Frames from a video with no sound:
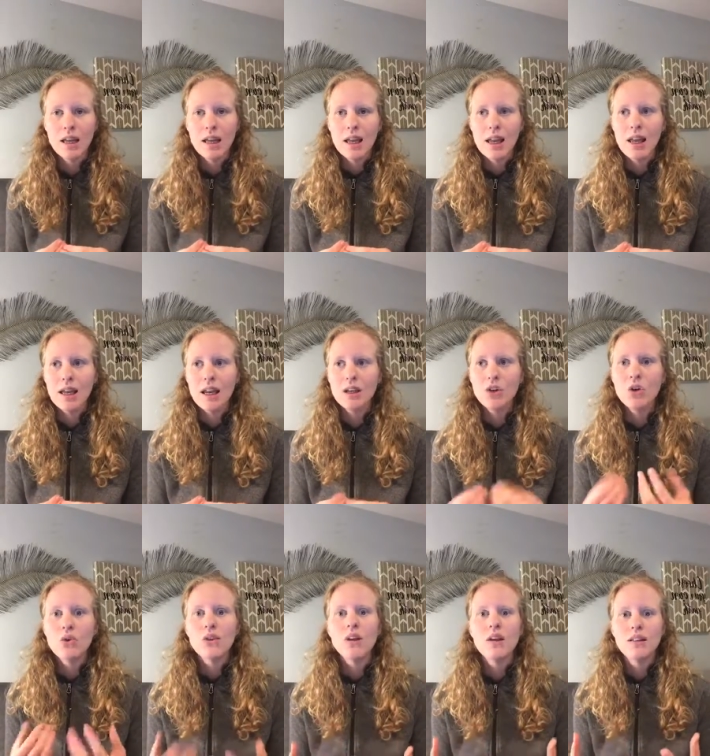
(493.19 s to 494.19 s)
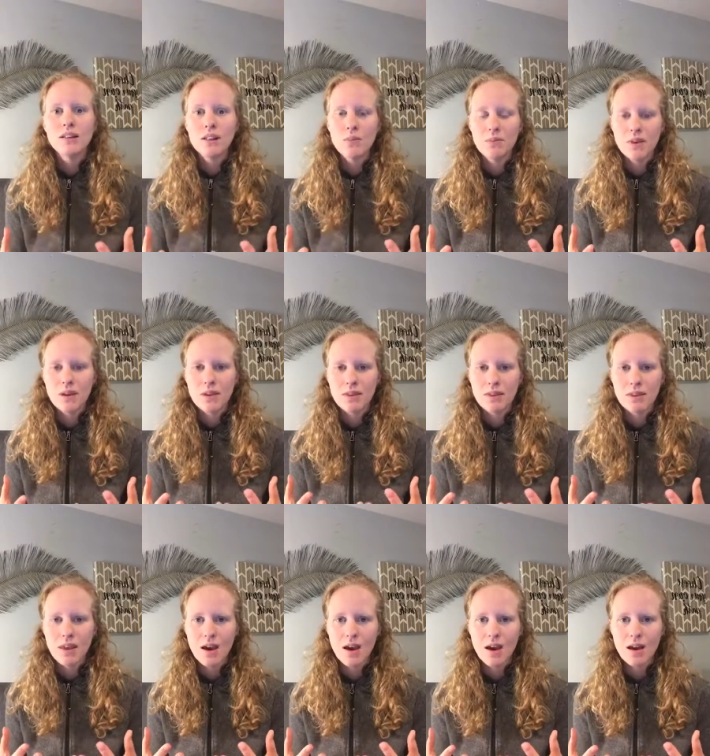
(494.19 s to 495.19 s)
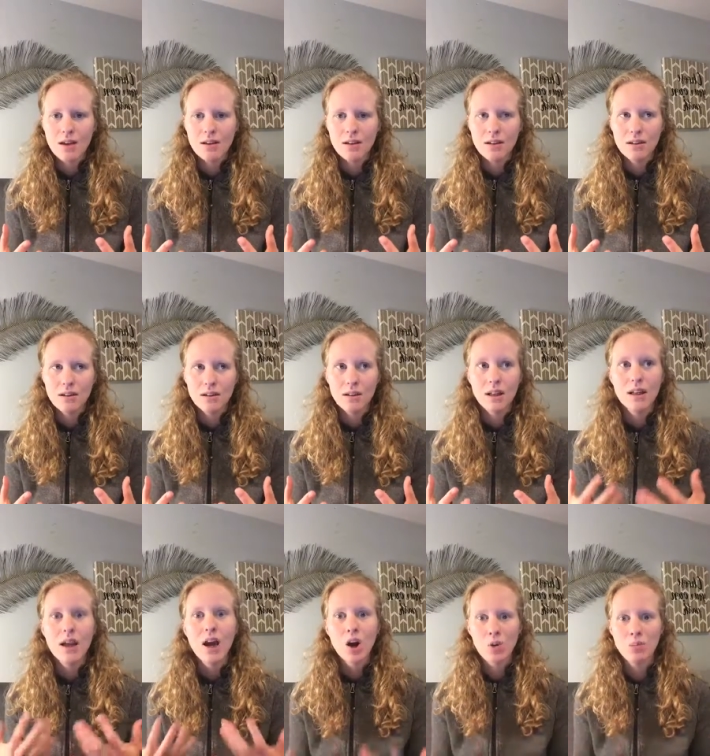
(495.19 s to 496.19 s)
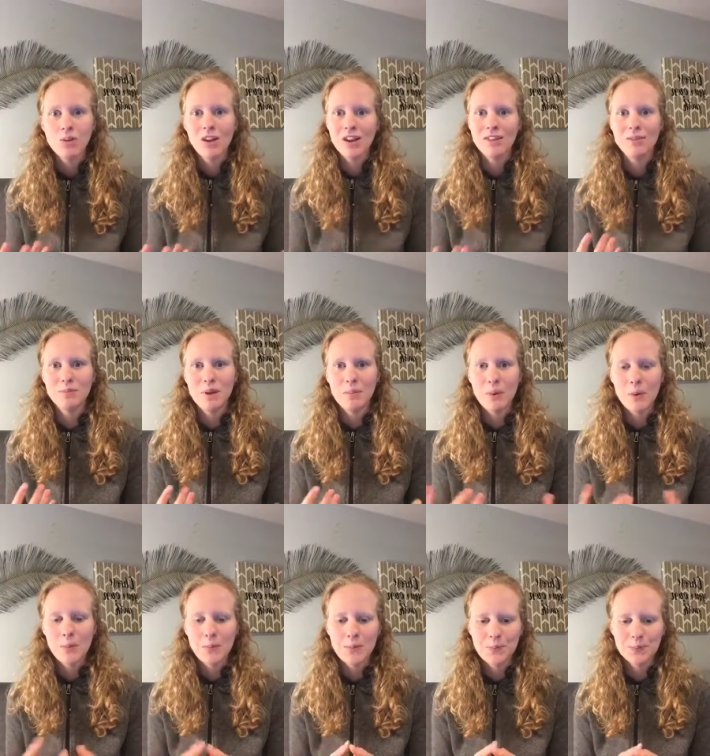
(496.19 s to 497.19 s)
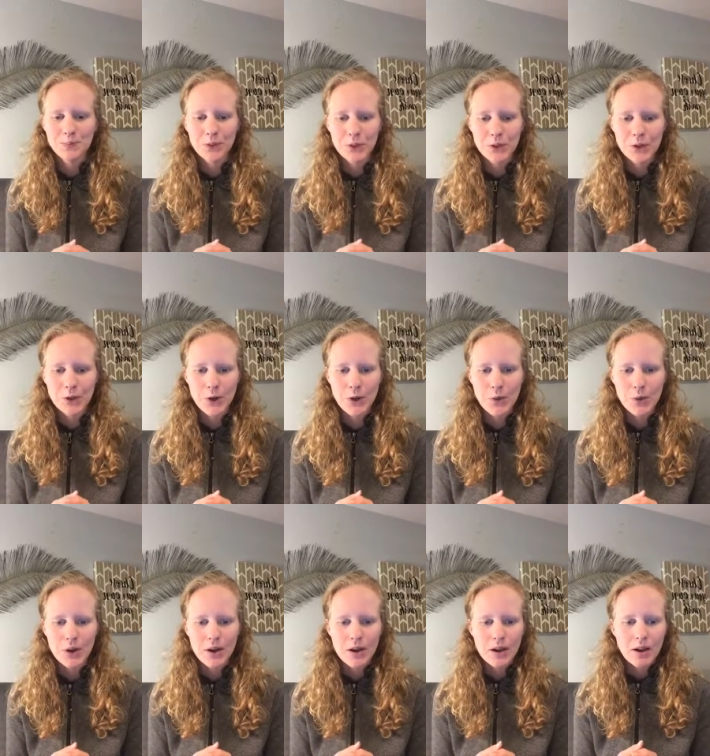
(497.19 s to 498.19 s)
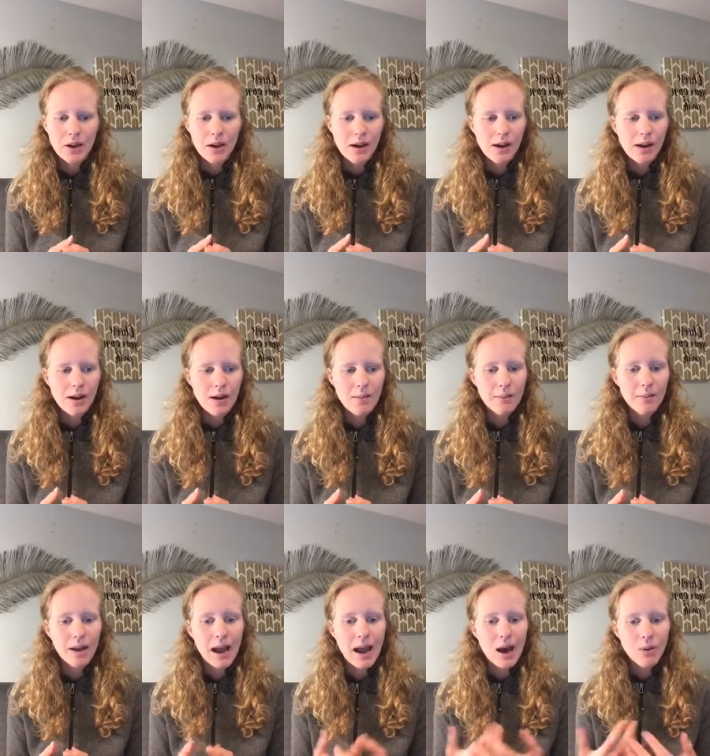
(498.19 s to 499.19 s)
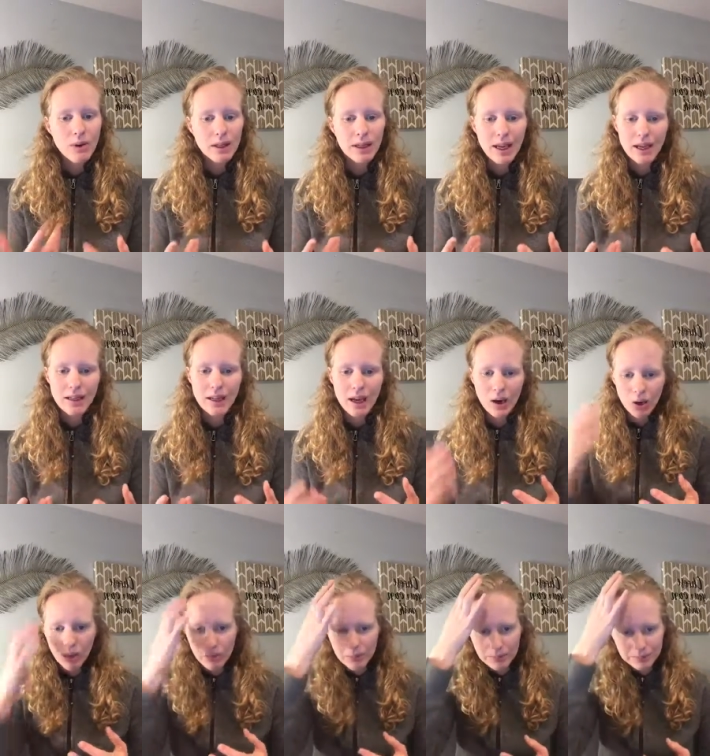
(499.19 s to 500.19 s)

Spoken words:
and I know that it's something that can help lots of people. So how it can help